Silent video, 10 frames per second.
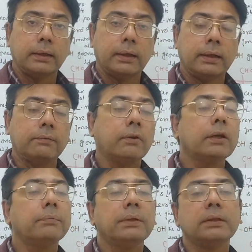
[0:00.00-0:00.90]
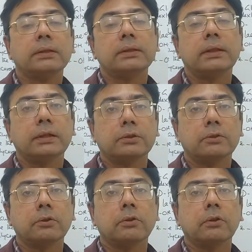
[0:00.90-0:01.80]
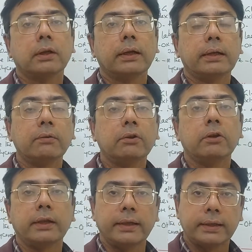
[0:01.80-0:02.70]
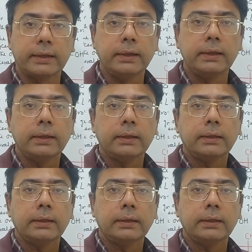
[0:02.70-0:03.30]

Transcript: and what means dextro and levorotatory